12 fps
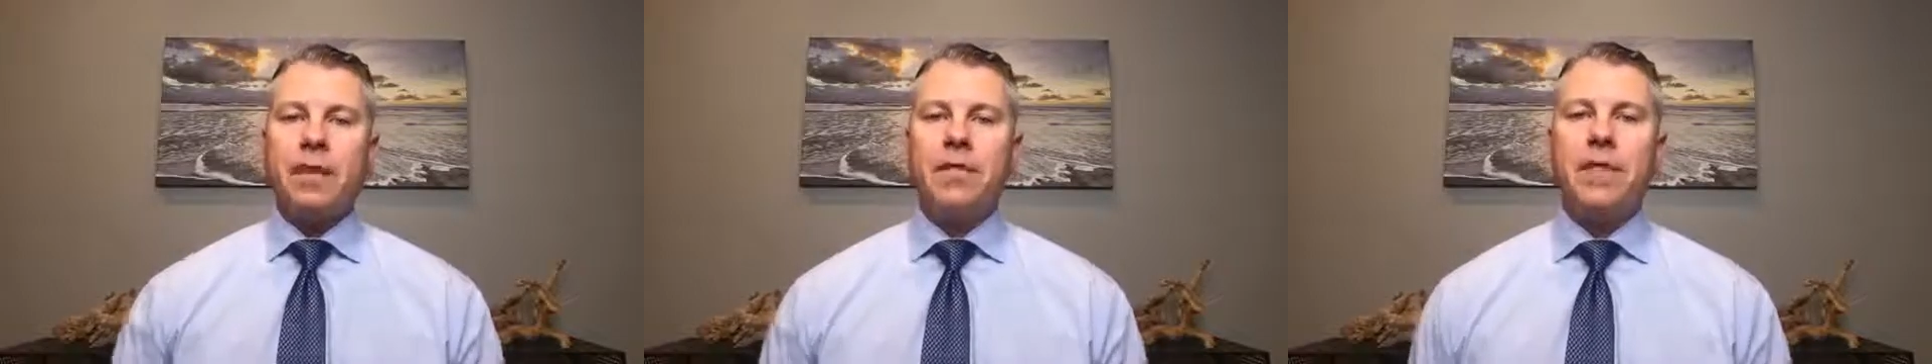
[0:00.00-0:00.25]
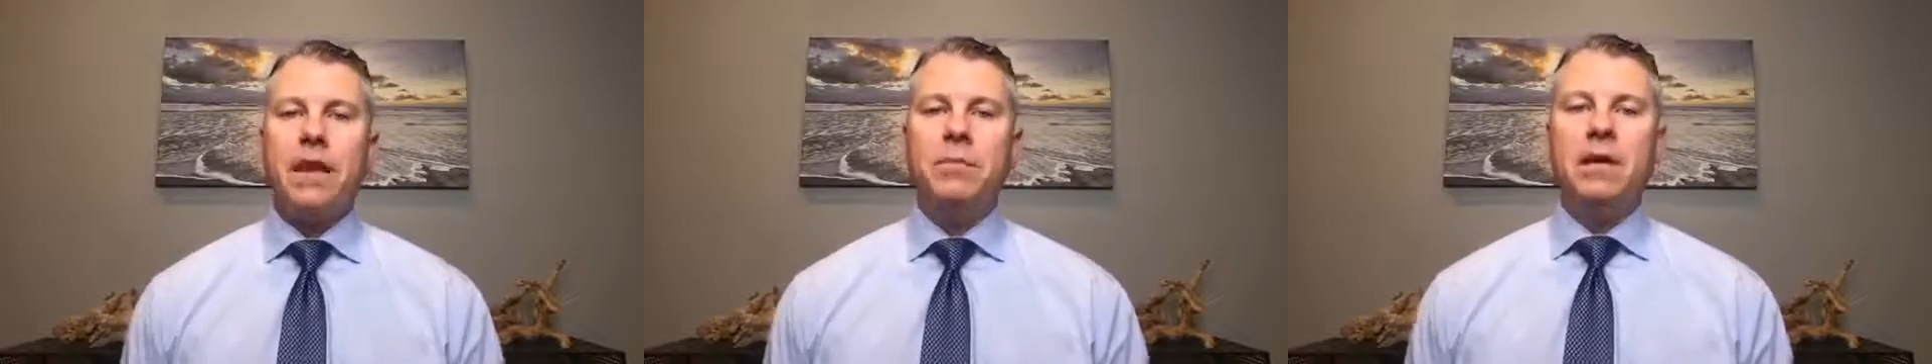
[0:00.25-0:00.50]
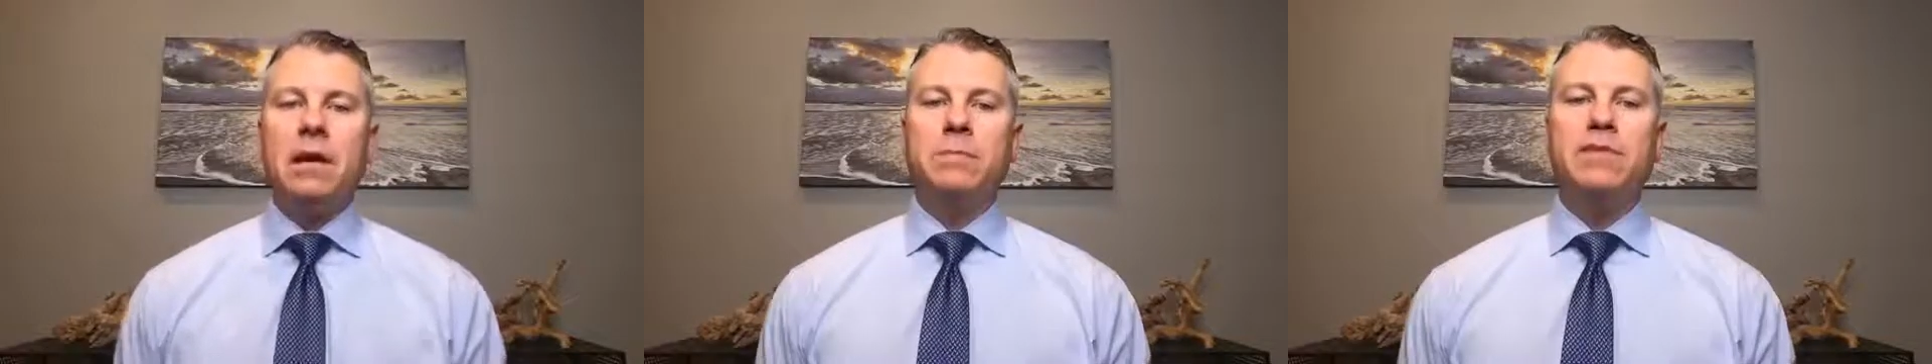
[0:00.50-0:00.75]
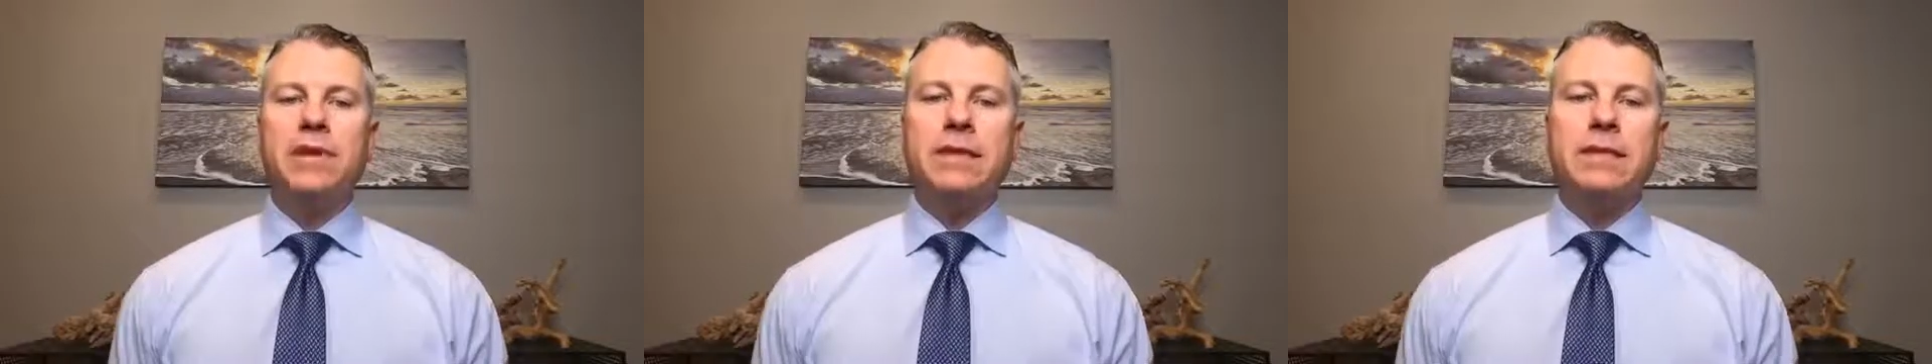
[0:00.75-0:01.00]
then it
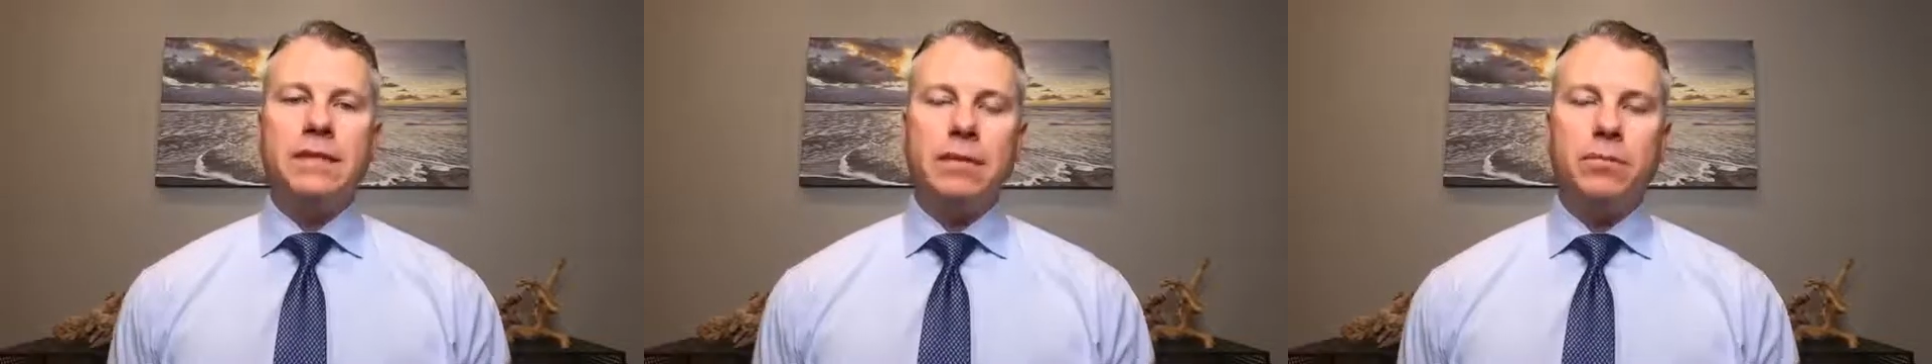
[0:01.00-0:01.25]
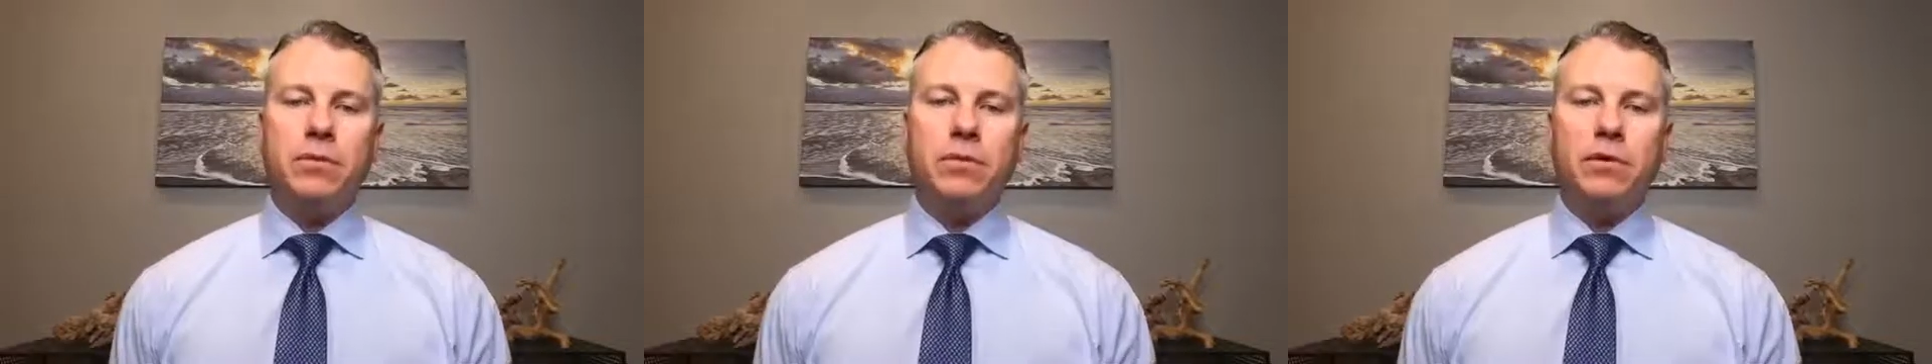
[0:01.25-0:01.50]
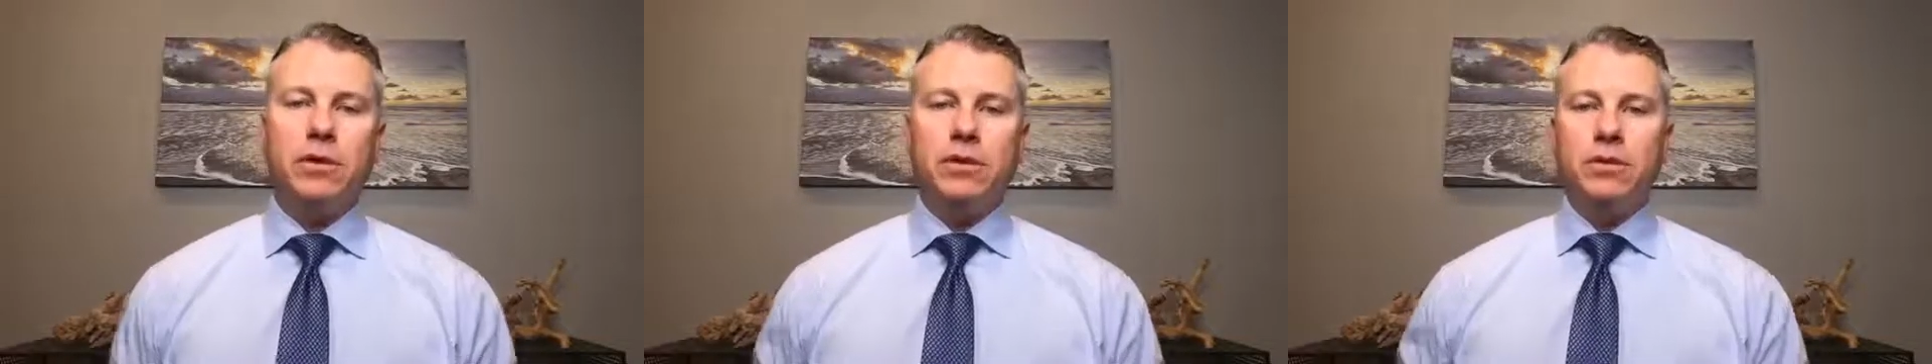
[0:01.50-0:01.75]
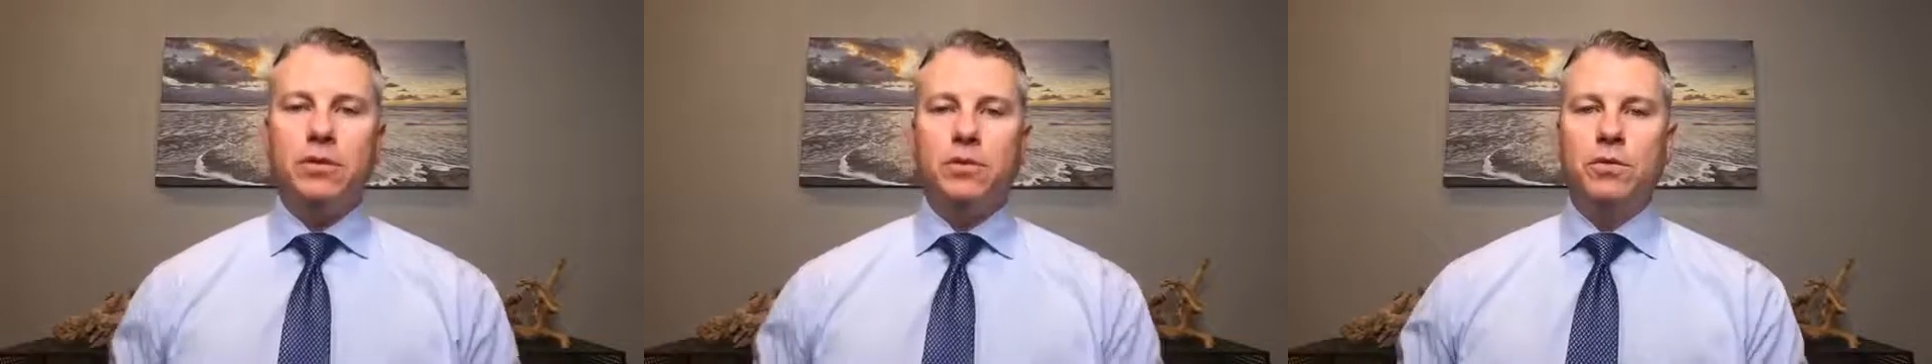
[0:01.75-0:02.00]
becomes very simple
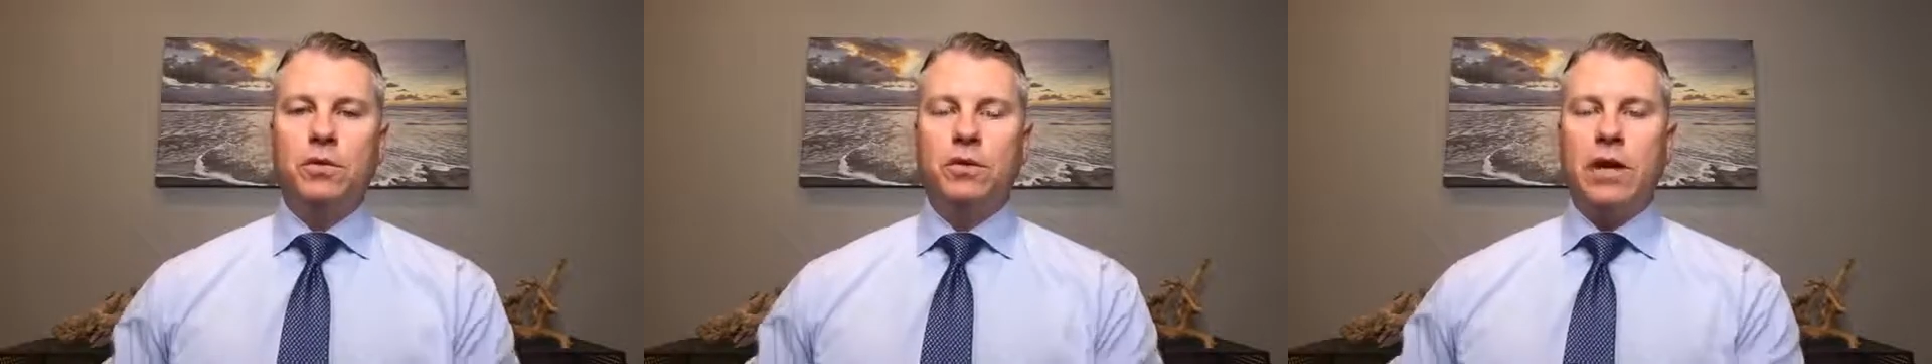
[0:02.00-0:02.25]
to